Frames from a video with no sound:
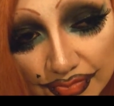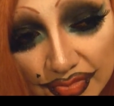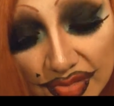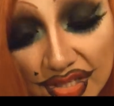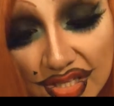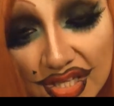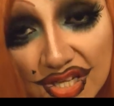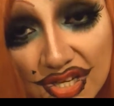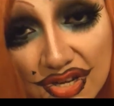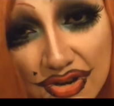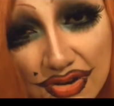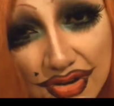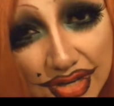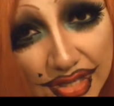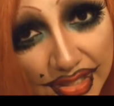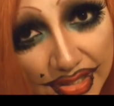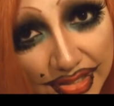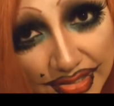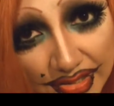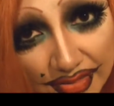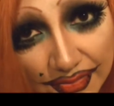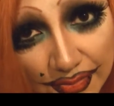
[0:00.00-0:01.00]

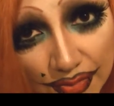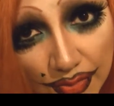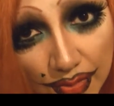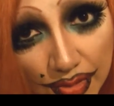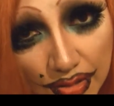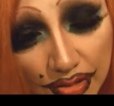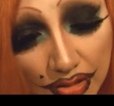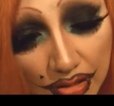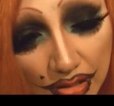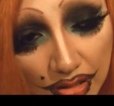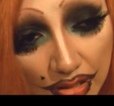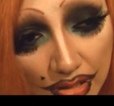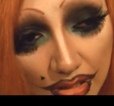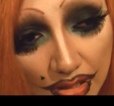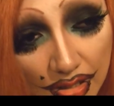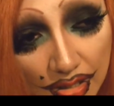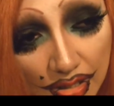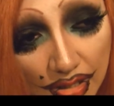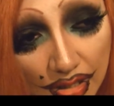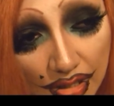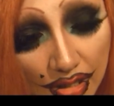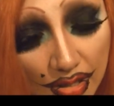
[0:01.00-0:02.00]
curious, if you will,
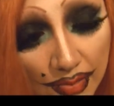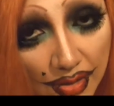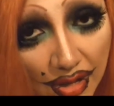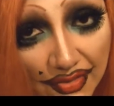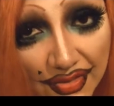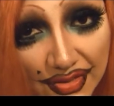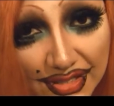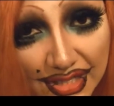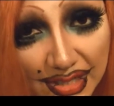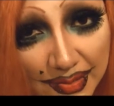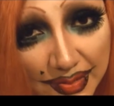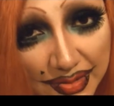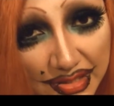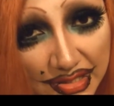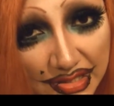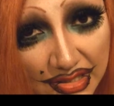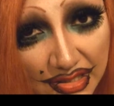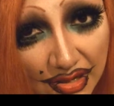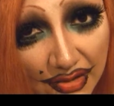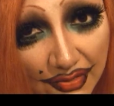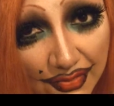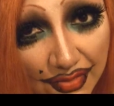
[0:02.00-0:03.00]
about that type of
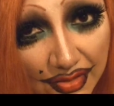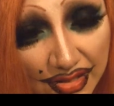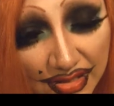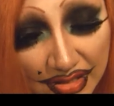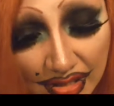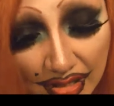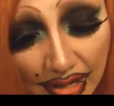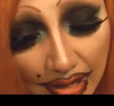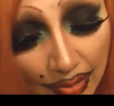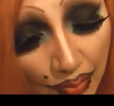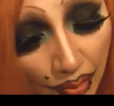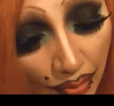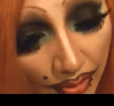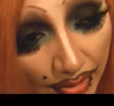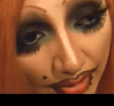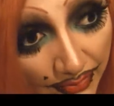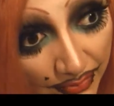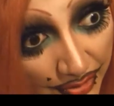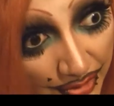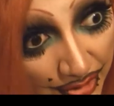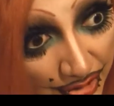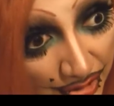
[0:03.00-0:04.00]
stuff. That's not, I won't
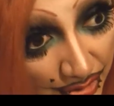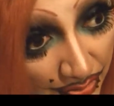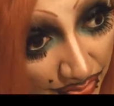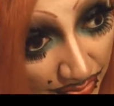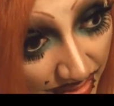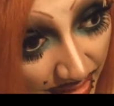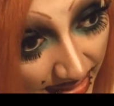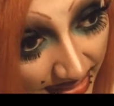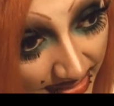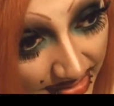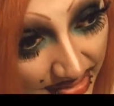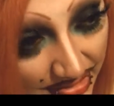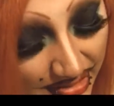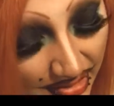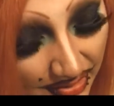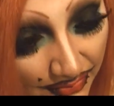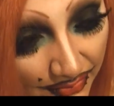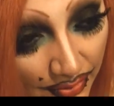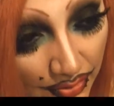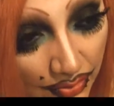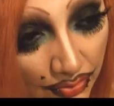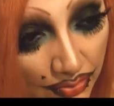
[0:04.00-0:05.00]
ever do that
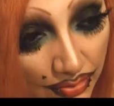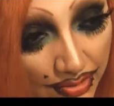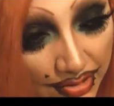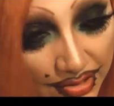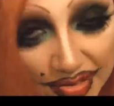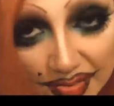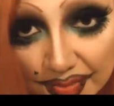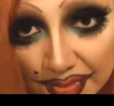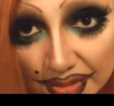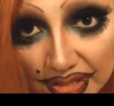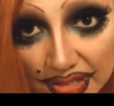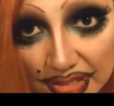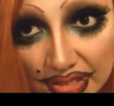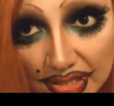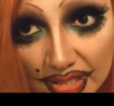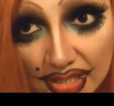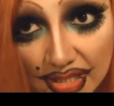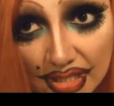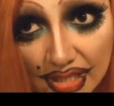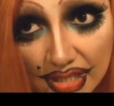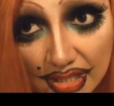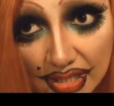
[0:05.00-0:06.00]
stuff, of course, but
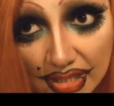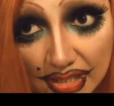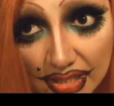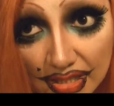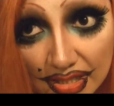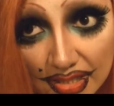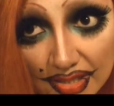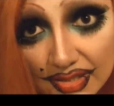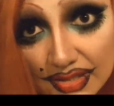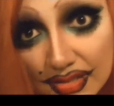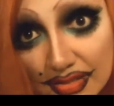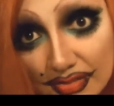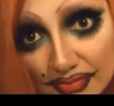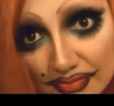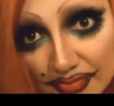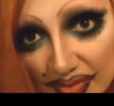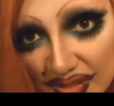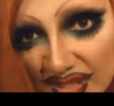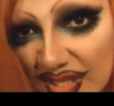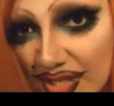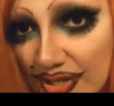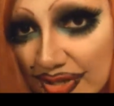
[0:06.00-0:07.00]
it is
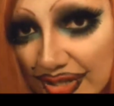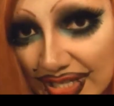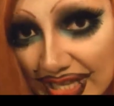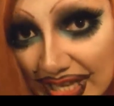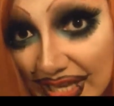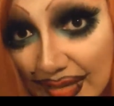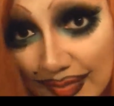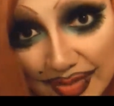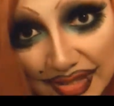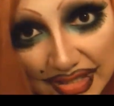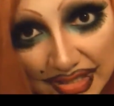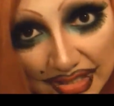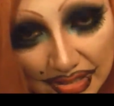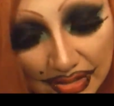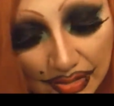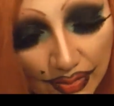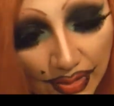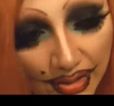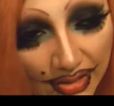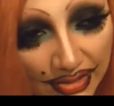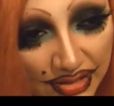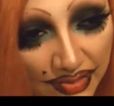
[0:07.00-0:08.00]
entertainment in a
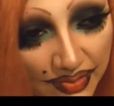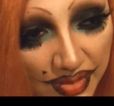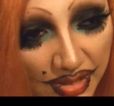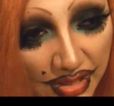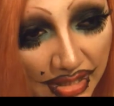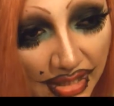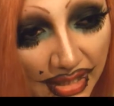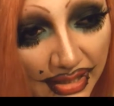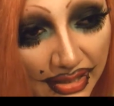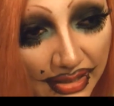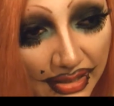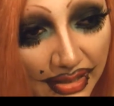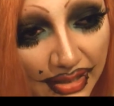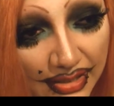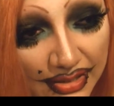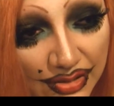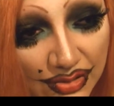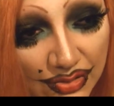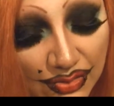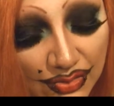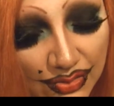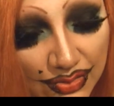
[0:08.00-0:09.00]
way to me. I
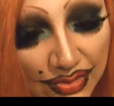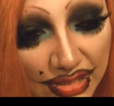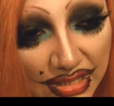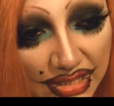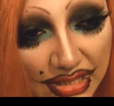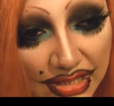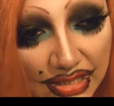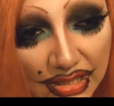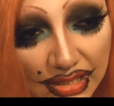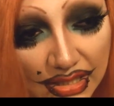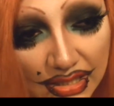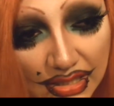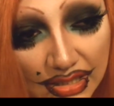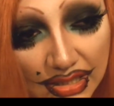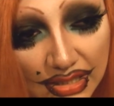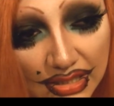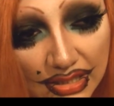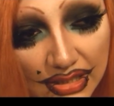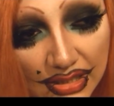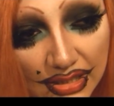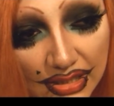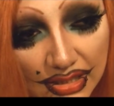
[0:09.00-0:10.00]
do think
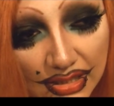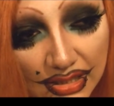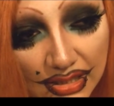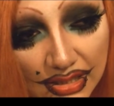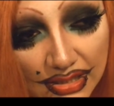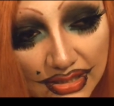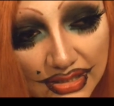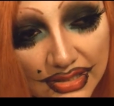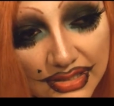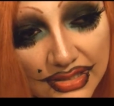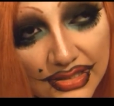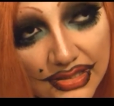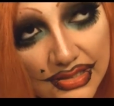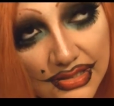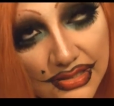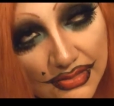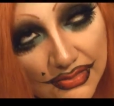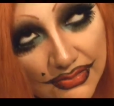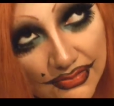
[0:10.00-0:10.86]
it's